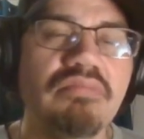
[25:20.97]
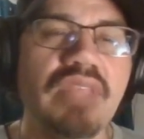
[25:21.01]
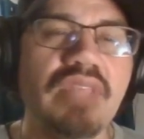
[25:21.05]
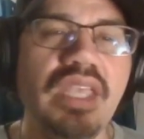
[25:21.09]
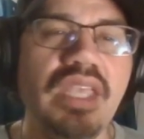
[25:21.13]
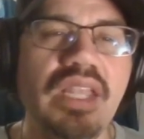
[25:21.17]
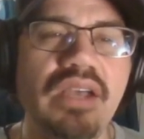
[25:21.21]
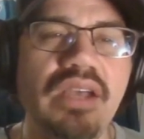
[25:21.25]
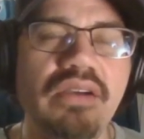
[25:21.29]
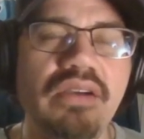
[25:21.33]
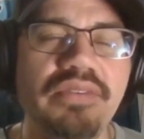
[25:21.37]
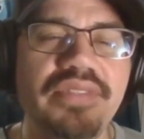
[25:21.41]

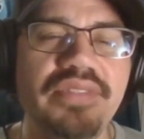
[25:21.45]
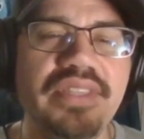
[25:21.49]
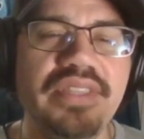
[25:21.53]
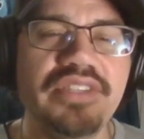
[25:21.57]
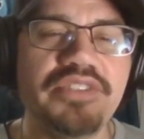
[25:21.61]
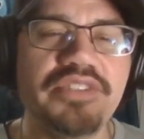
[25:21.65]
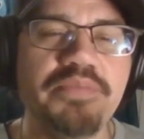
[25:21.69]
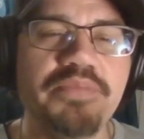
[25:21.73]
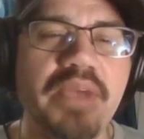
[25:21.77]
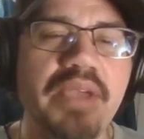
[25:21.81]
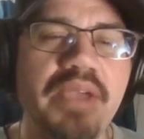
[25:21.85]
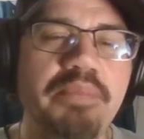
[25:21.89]

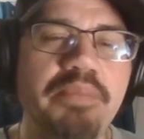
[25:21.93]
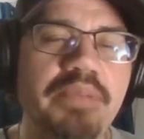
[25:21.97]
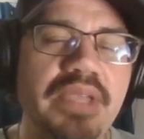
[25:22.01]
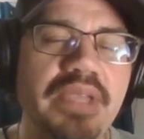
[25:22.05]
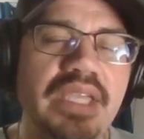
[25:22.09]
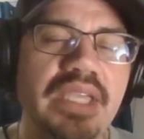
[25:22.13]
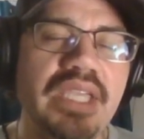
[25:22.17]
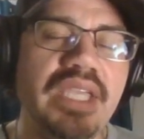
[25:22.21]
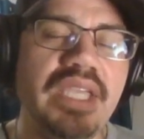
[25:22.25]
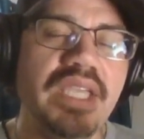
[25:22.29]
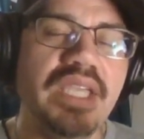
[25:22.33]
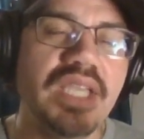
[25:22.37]
This might
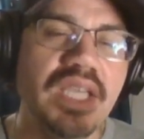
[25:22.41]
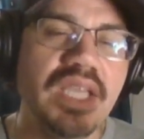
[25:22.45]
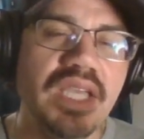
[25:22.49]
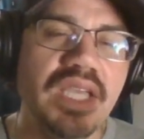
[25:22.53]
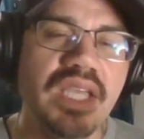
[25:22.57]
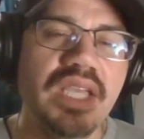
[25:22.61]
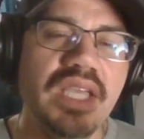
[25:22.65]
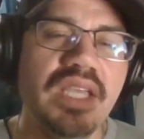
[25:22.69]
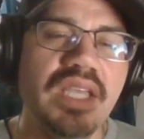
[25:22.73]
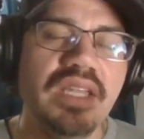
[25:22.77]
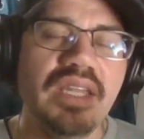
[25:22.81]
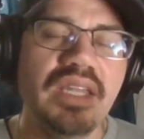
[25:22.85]
be
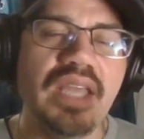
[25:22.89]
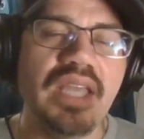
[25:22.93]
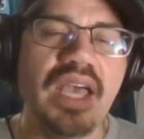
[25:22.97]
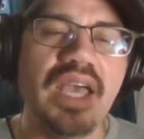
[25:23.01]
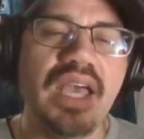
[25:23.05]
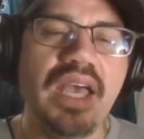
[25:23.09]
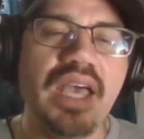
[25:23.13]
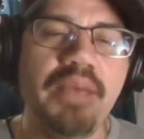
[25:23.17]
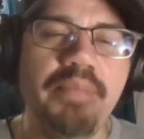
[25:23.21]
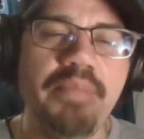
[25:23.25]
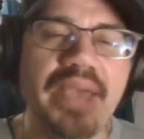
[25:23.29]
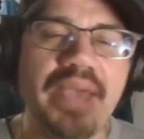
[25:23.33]

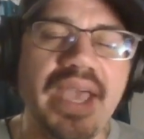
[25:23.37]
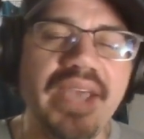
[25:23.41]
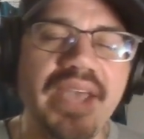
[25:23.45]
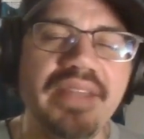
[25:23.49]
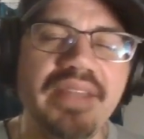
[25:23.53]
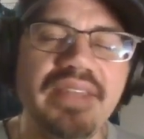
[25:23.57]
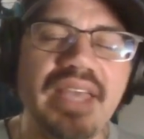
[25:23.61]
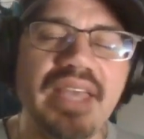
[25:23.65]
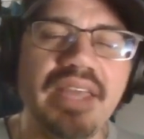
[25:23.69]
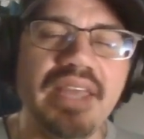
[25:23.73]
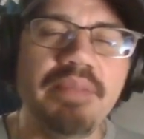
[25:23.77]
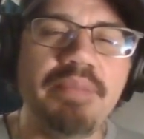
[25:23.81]
not a
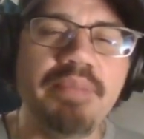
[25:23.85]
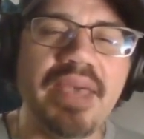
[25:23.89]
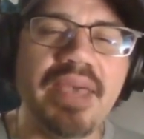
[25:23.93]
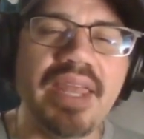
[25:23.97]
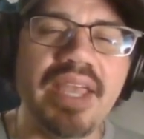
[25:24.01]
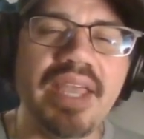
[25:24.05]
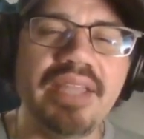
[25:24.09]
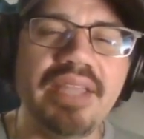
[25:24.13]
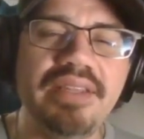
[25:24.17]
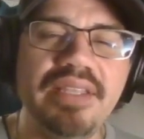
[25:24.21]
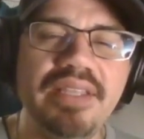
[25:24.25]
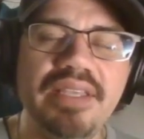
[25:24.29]

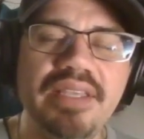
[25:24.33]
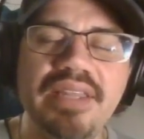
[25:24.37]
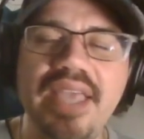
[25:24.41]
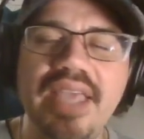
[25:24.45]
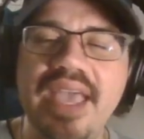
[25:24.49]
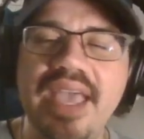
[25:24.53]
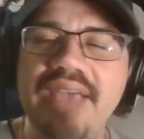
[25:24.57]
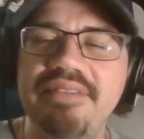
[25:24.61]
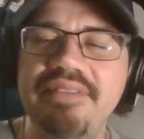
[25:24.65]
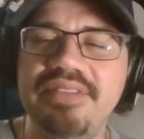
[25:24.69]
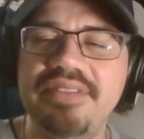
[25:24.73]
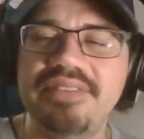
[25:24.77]
bad idea
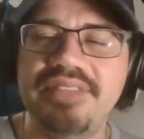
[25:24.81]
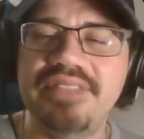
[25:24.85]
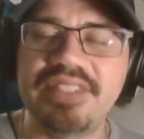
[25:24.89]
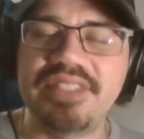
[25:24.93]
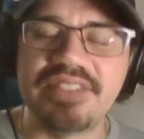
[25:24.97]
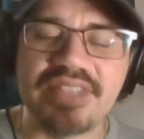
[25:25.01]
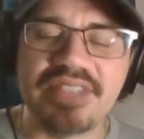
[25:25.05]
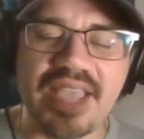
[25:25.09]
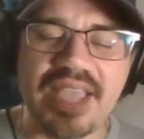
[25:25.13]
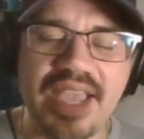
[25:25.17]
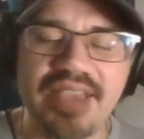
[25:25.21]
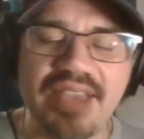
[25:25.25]
to have
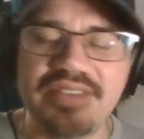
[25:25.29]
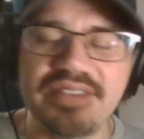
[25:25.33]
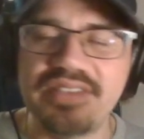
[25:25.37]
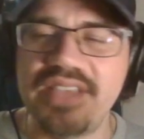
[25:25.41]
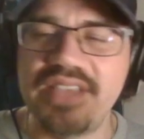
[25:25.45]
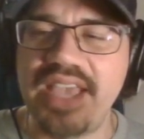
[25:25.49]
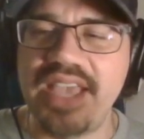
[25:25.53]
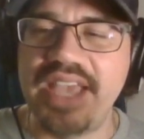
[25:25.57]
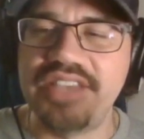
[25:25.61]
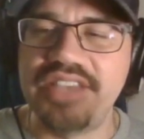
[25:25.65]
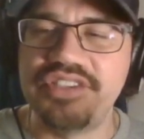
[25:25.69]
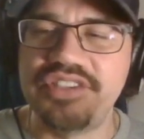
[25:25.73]
this guy
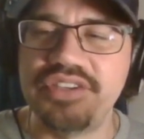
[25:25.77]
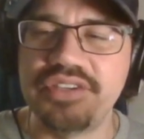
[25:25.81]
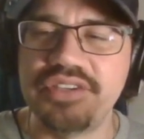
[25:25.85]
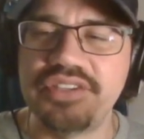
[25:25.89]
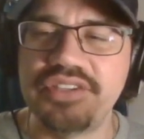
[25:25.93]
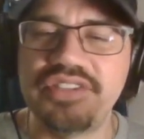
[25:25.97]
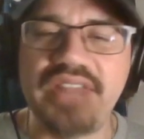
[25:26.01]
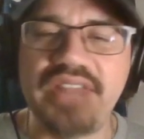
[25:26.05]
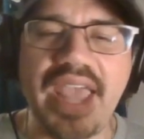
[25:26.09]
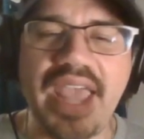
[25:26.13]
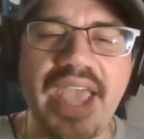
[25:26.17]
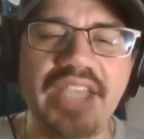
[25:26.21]
as
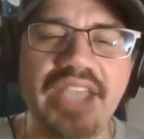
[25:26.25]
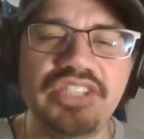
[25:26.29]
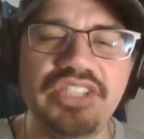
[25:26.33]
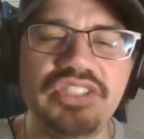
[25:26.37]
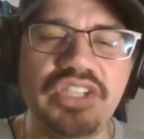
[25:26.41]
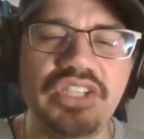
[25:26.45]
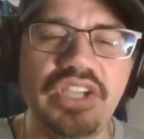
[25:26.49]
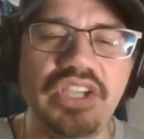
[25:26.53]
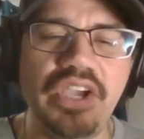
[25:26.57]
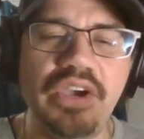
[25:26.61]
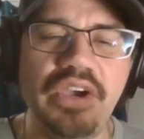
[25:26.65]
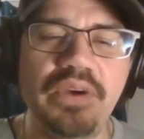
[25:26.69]
your
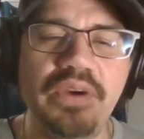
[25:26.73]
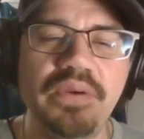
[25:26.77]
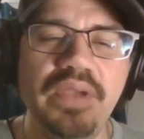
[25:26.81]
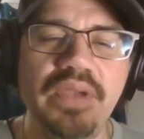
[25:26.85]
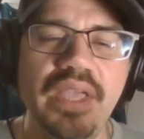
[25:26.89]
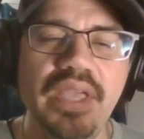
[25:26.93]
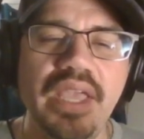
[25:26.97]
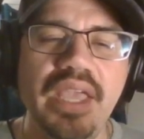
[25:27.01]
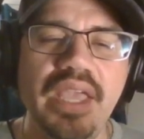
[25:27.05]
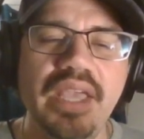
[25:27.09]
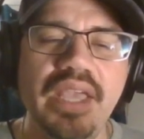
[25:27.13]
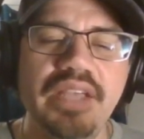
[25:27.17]
stash to go.
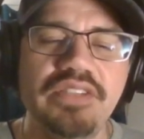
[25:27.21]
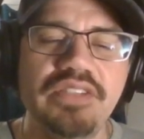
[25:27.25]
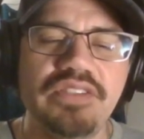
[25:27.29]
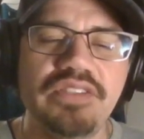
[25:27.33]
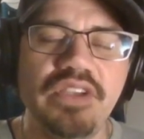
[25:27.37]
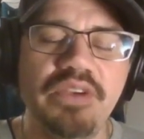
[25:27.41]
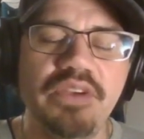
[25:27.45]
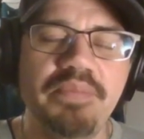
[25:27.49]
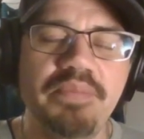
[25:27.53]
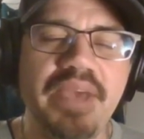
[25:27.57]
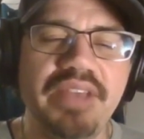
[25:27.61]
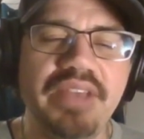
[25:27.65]

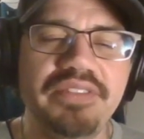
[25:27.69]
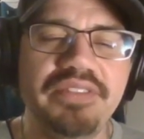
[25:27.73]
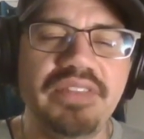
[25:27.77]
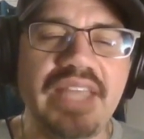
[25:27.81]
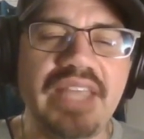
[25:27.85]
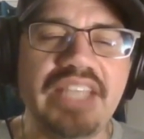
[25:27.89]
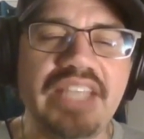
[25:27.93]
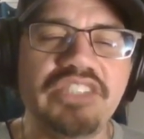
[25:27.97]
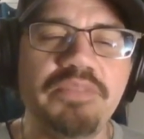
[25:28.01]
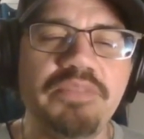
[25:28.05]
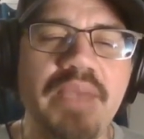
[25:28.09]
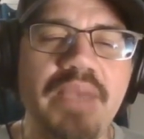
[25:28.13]
So
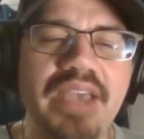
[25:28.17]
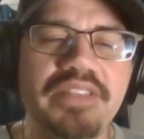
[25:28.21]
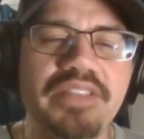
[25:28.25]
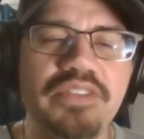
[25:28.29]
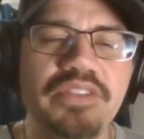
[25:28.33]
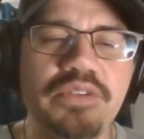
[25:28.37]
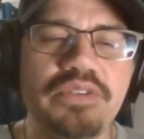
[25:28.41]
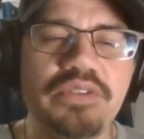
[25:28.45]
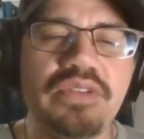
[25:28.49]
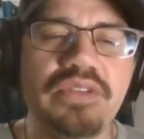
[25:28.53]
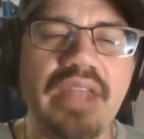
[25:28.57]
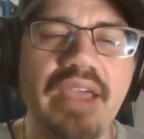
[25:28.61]
that's
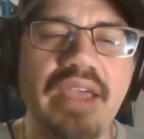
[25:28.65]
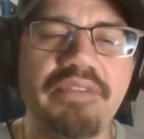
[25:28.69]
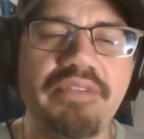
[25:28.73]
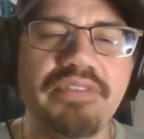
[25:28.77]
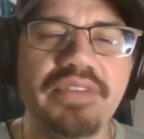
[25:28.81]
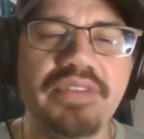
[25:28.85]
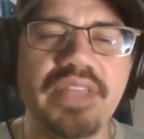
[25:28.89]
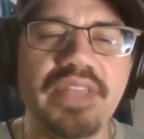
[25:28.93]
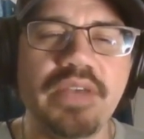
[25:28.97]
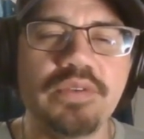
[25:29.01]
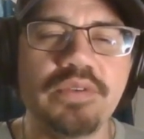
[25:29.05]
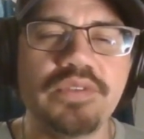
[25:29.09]
Matthew
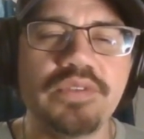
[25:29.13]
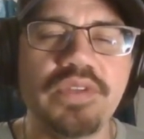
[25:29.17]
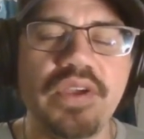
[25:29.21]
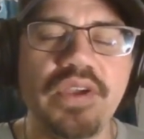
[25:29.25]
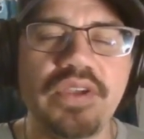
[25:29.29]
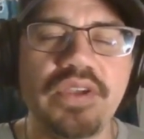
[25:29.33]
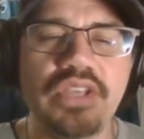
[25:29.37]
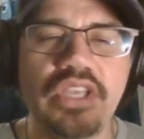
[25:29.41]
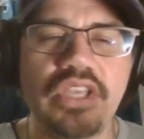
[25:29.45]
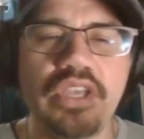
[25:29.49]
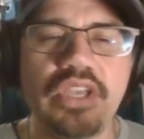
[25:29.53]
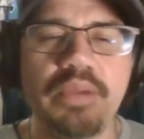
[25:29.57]
Stafford that I was
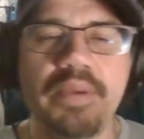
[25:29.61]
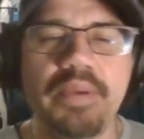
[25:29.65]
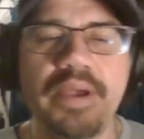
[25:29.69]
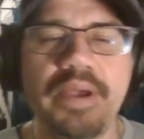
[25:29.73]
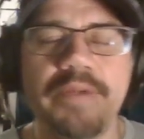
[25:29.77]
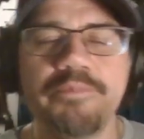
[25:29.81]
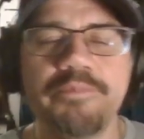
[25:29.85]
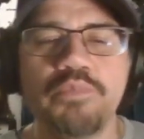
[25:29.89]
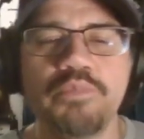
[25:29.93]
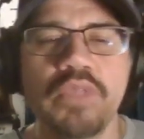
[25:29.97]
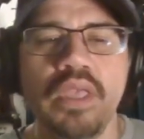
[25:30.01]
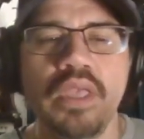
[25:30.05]
talking
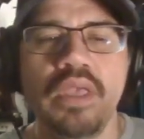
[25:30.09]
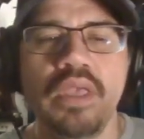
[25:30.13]
about.